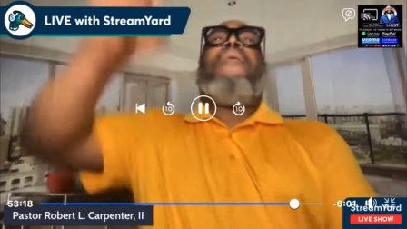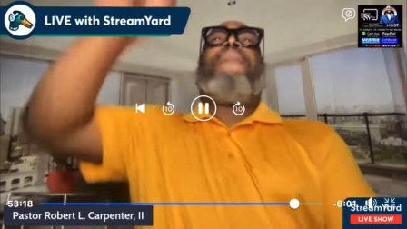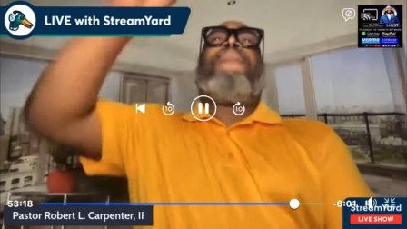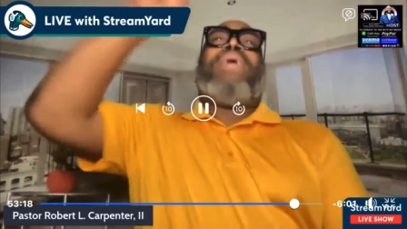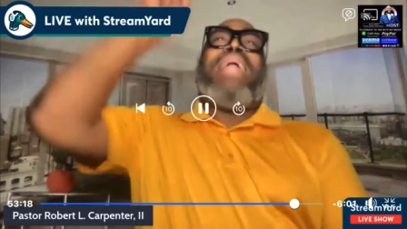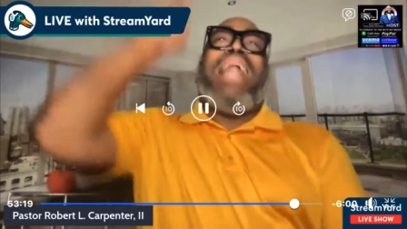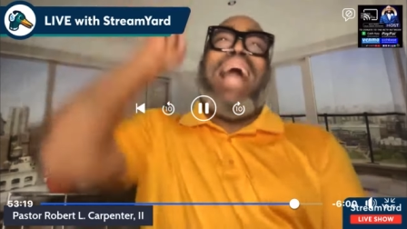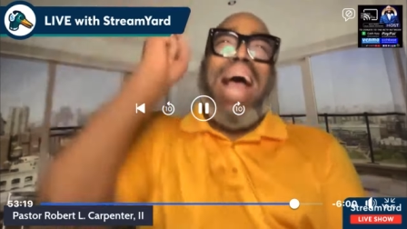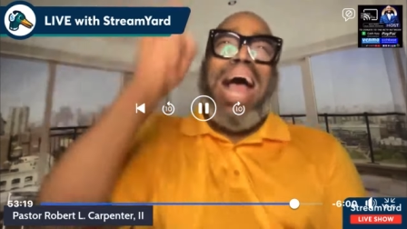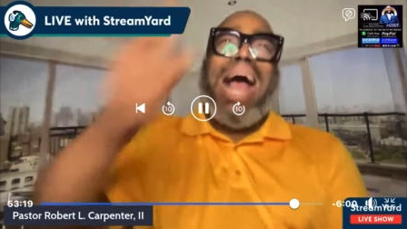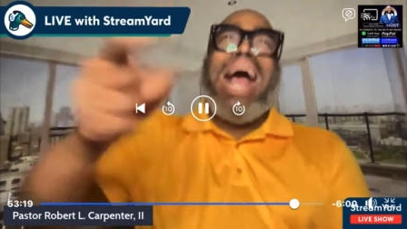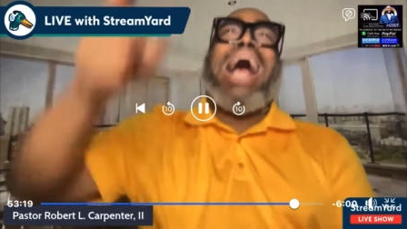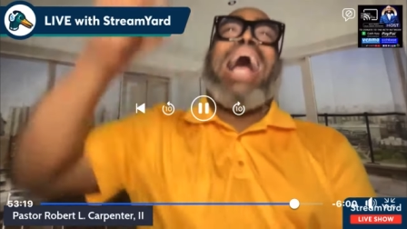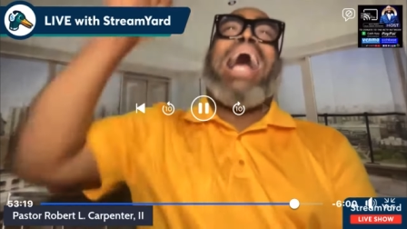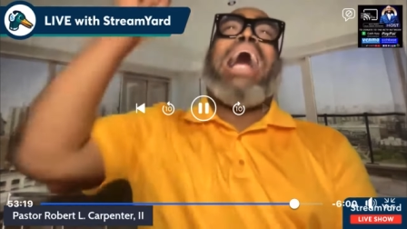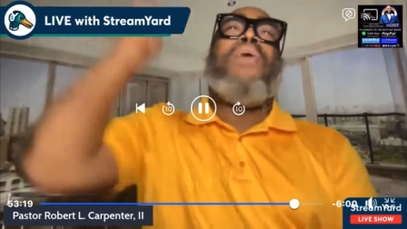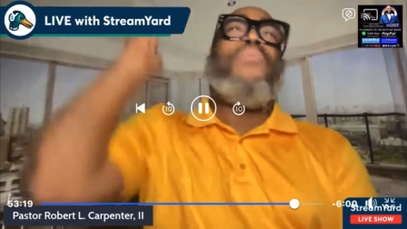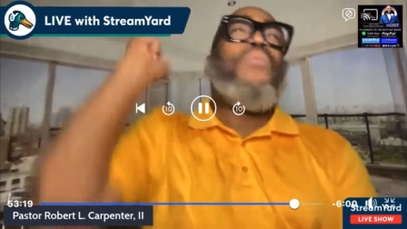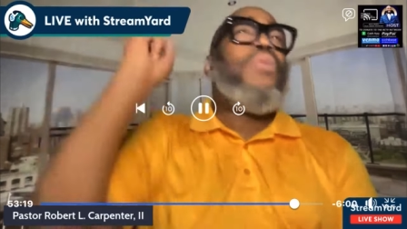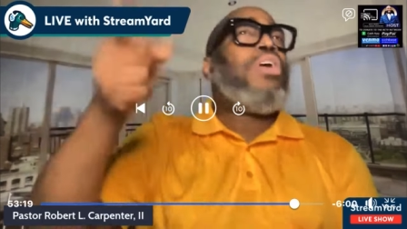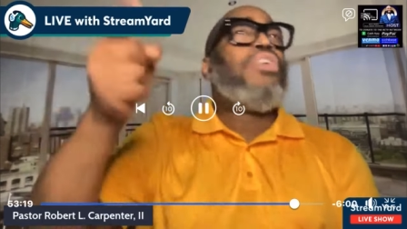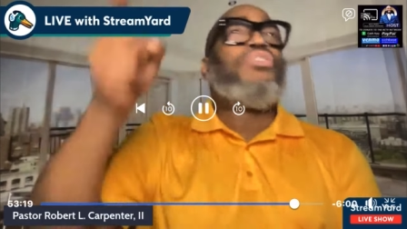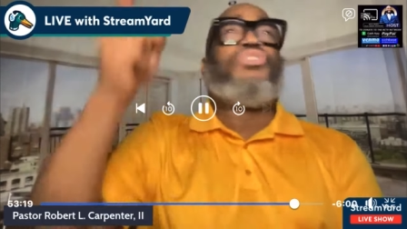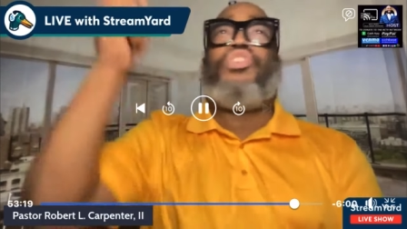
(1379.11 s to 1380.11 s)
but I
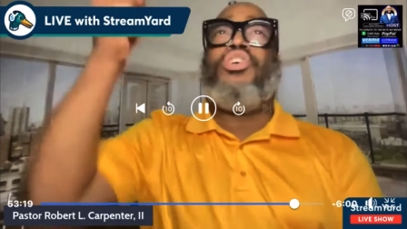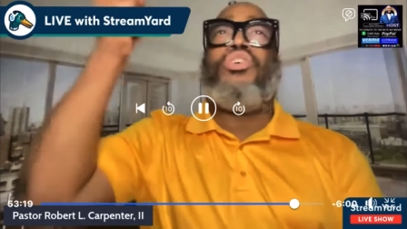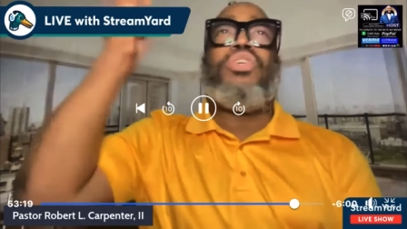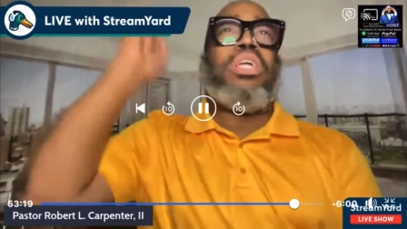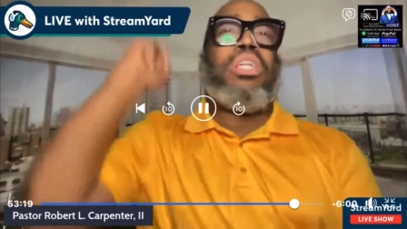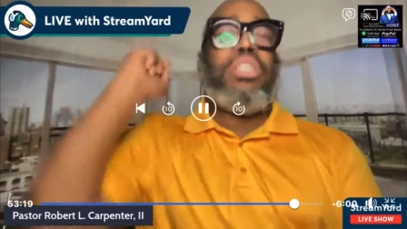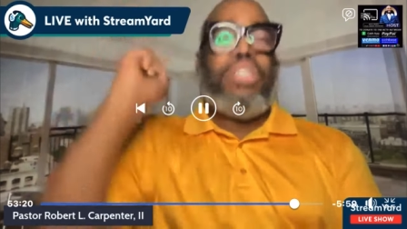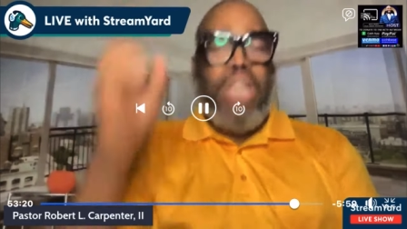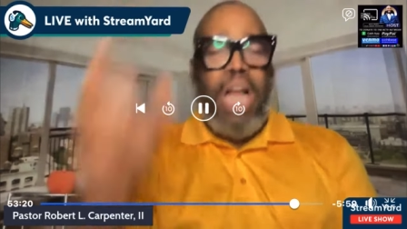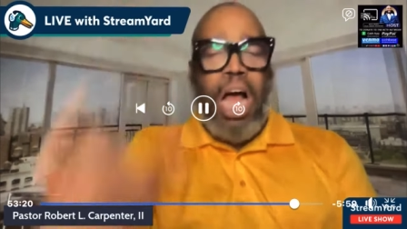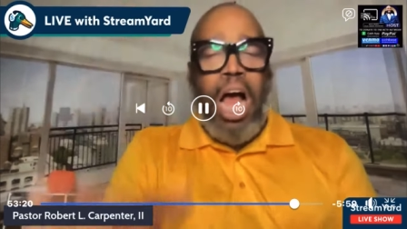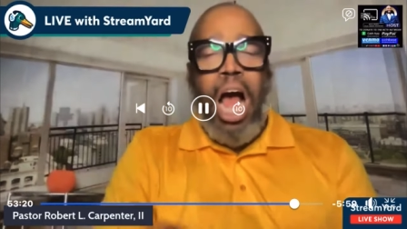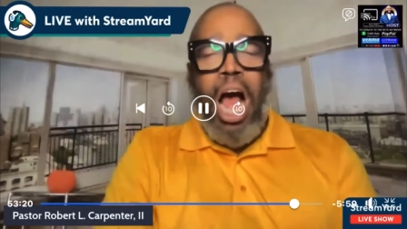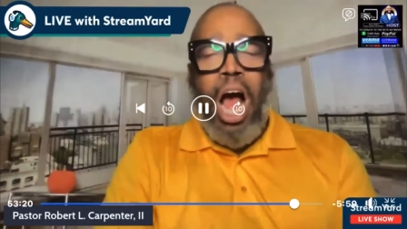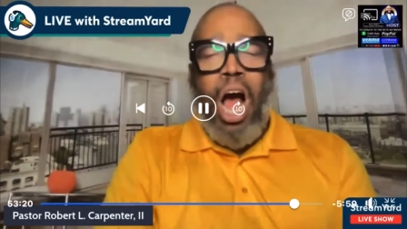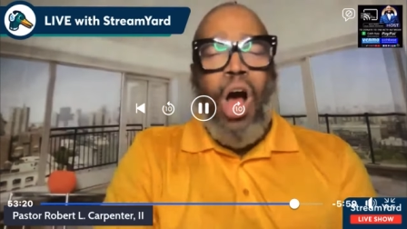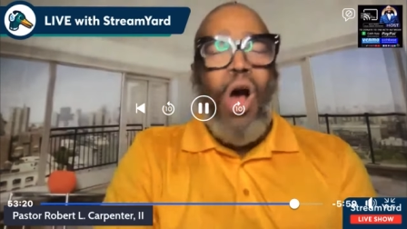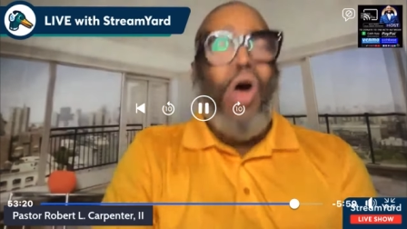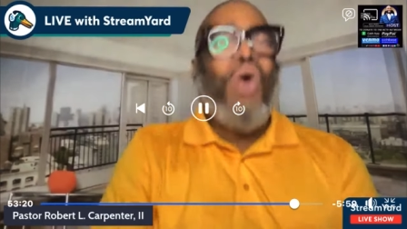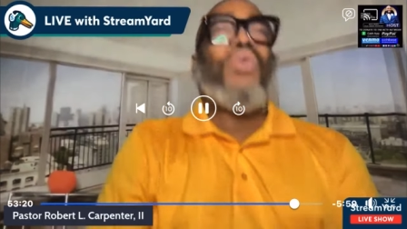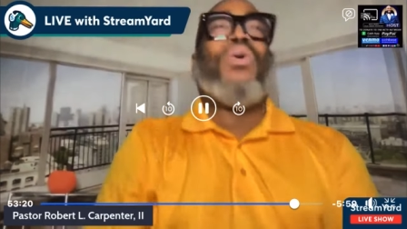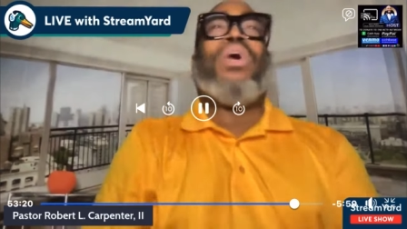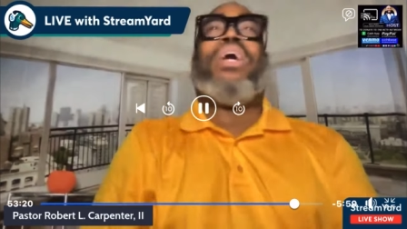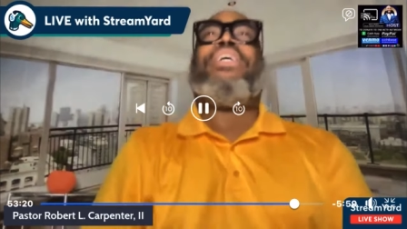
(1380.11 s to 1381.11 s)
want you to
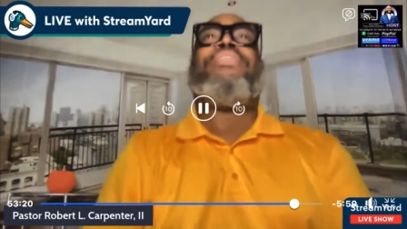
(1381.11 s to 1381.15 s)
know